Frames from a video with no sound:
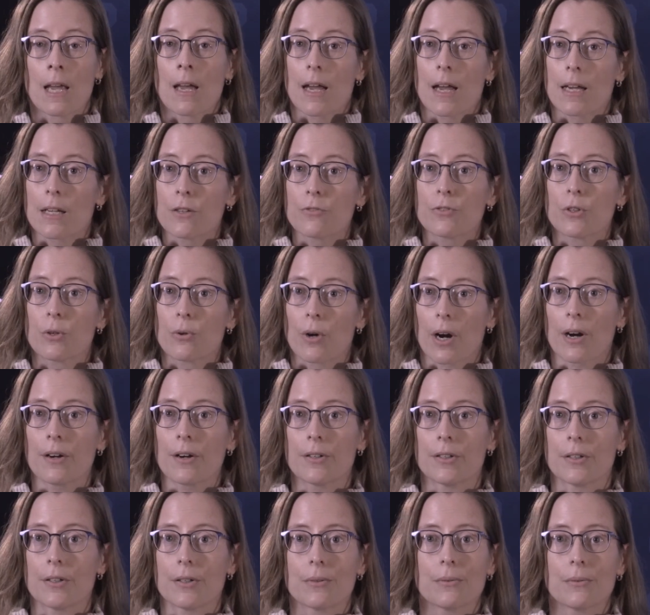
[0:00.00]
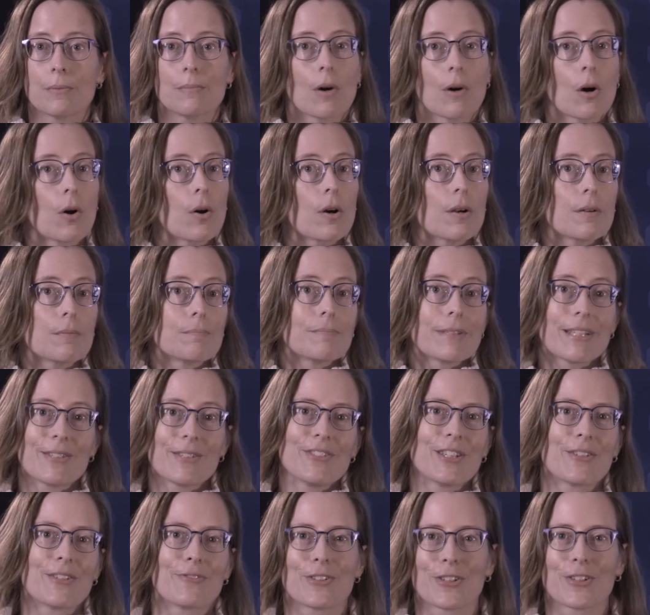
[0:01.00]
And if you are new, or
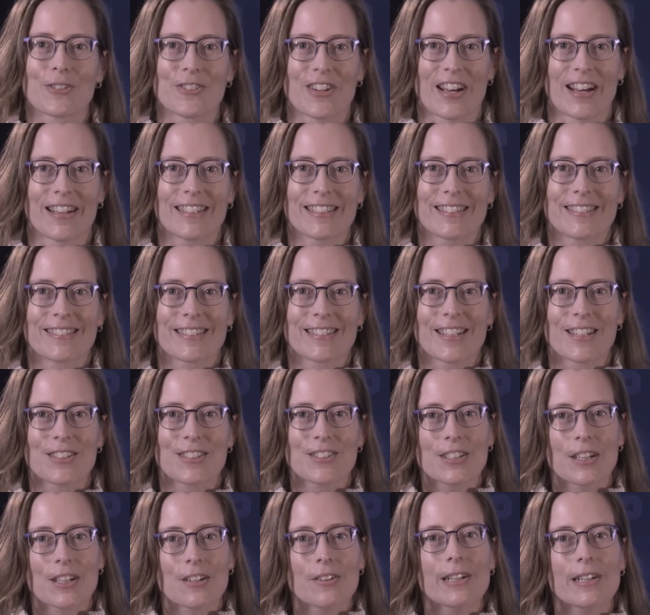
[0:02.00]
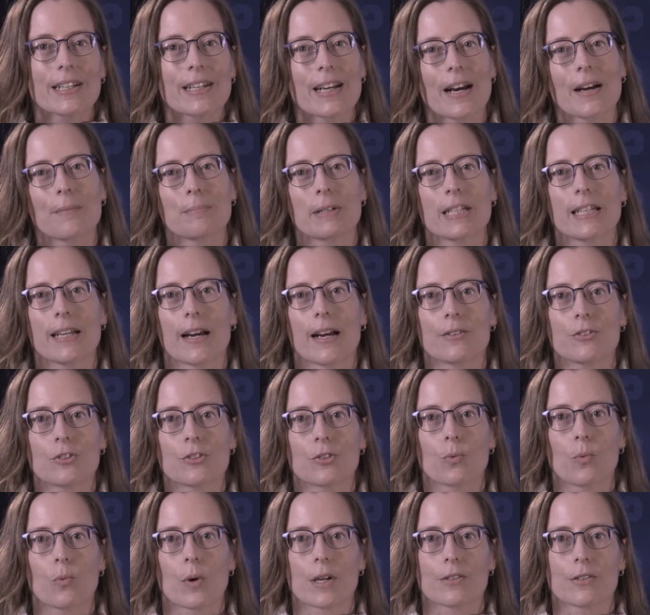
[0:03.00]
even if you're not, consider coming out
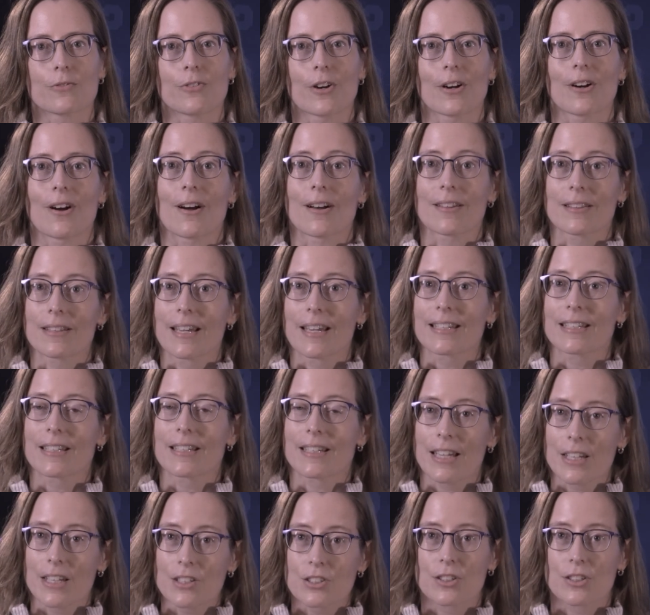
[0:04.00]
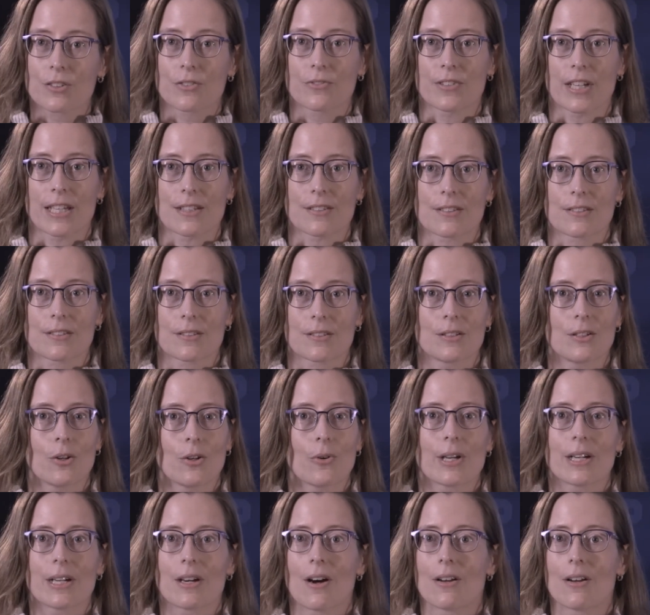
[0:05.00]
to one of our online connection events
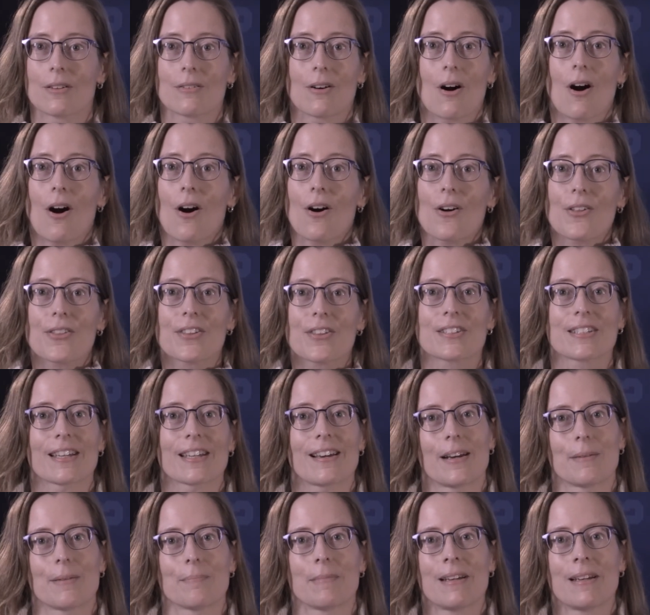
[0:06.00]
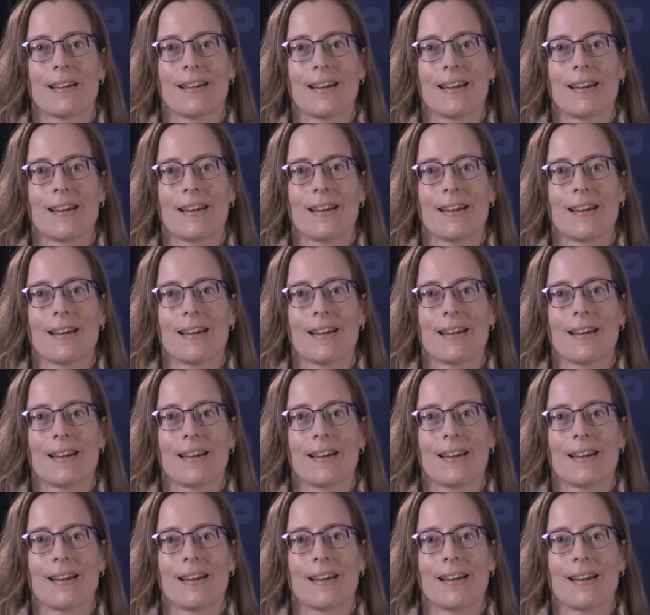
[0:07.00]
going on all the time,